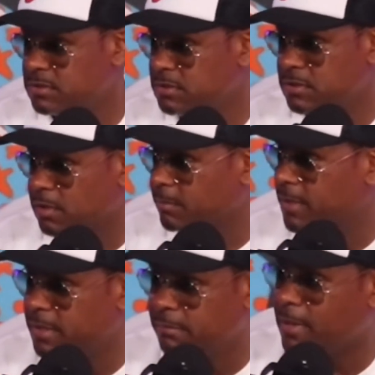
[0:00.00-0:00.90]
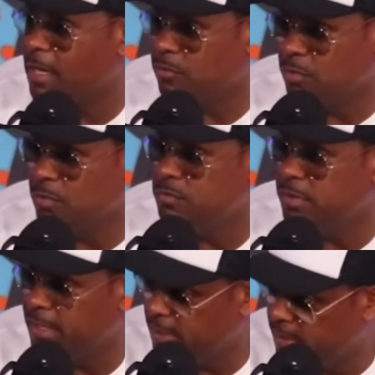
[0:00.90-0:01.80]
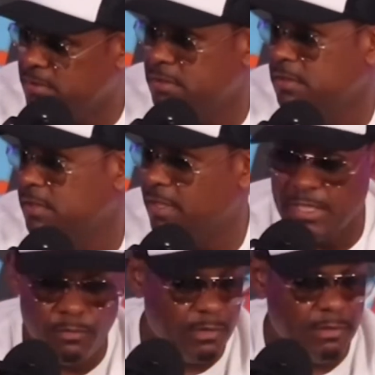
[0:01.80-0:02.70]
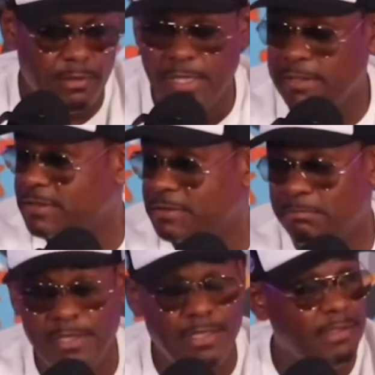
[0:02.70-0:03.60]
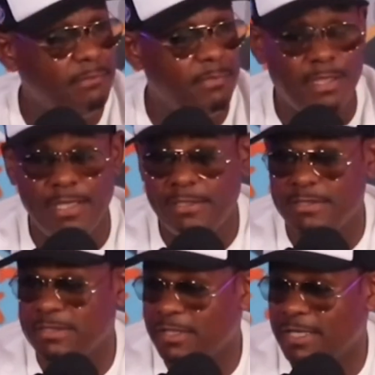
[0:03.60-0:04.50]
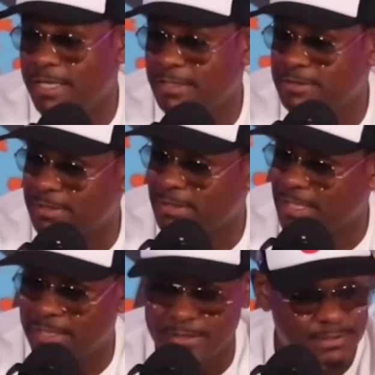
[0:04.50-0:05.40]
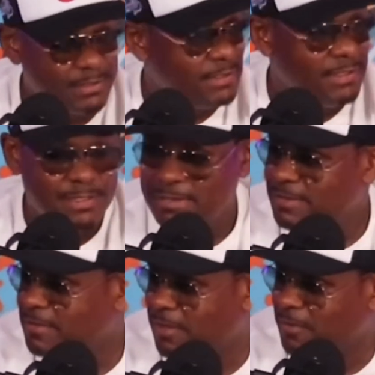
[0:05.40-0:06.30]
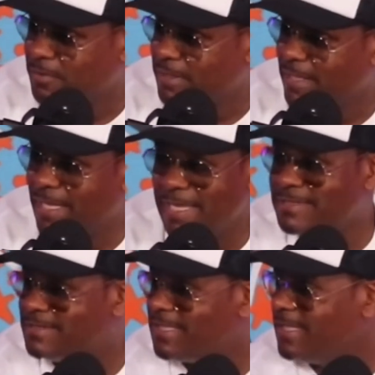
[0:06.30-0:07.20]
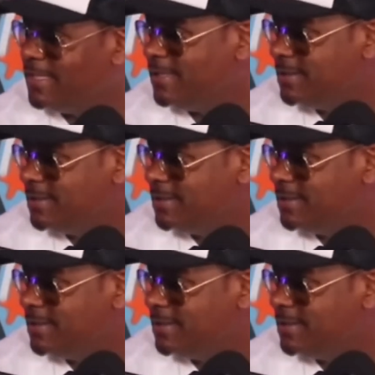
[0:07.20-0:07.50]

You know, me, my crew, E just me and E just looking at each other like, you know, E's silly.